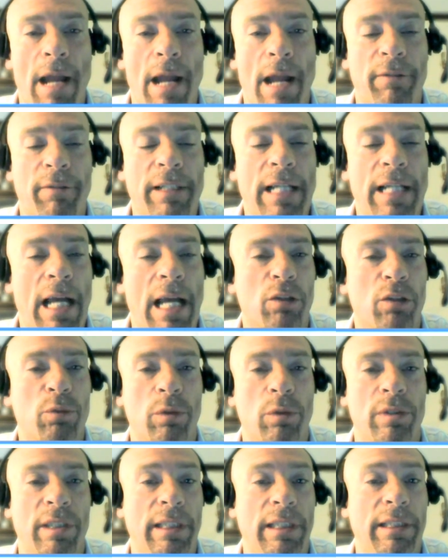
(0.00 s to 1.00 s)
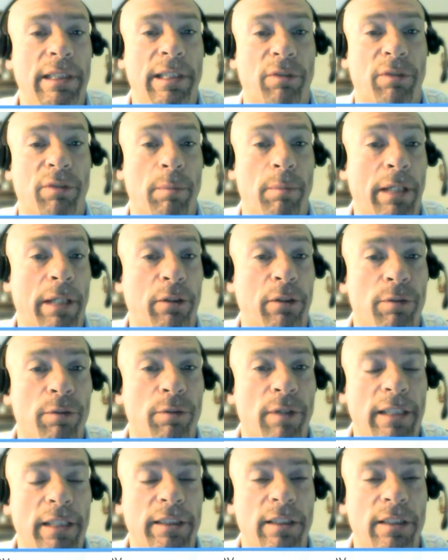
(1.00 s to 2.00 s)
Every house will see different
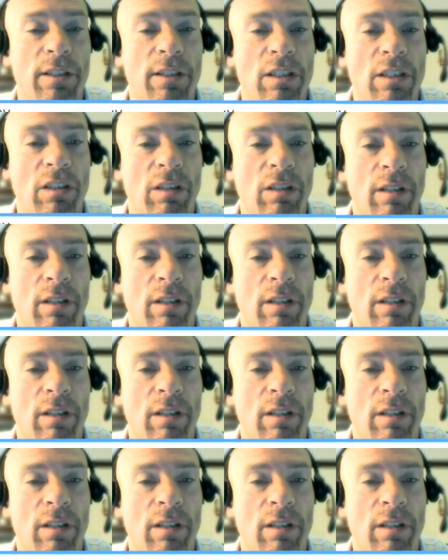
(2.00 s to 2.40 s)
micro-reflections.